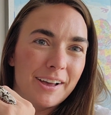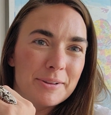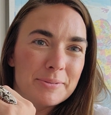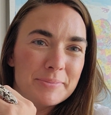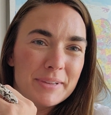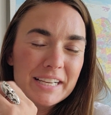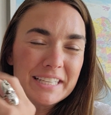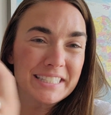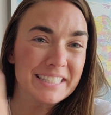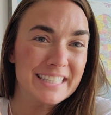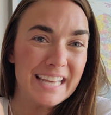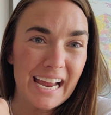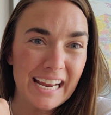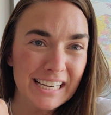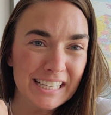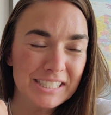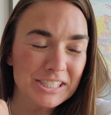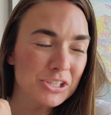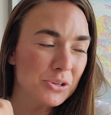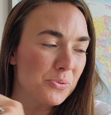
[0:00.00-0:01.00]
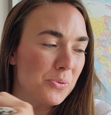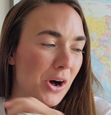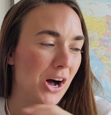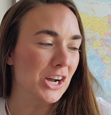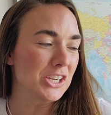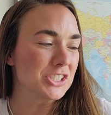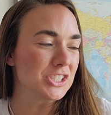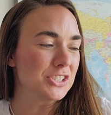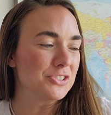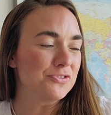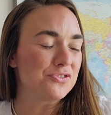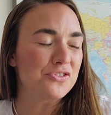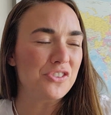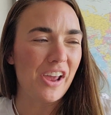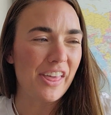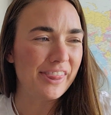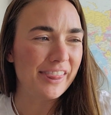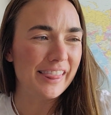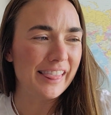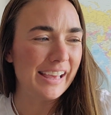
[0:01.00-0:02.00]
exciting to watch and
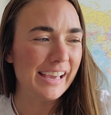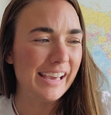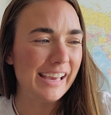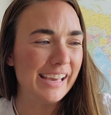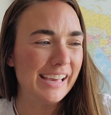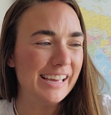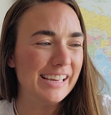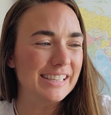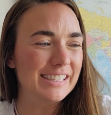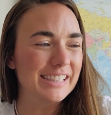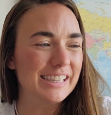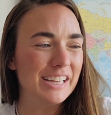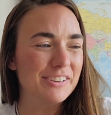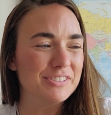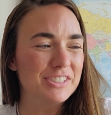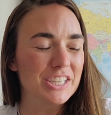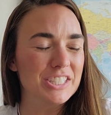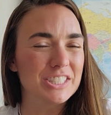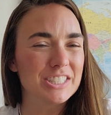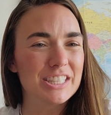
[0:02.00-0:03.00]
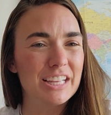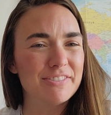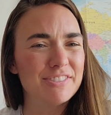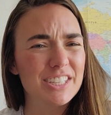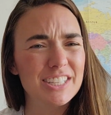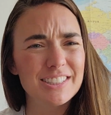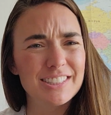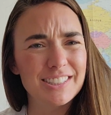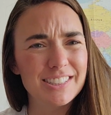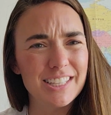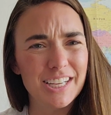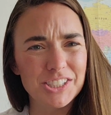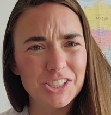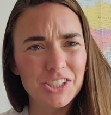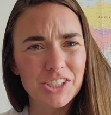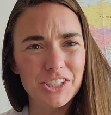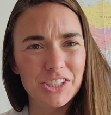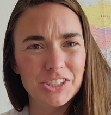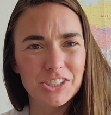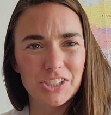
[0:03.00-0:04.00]
friendly, and they've done such
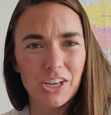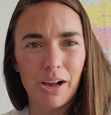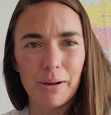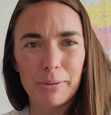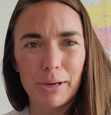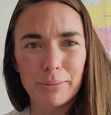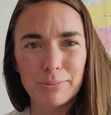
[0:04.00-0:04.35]
a good job.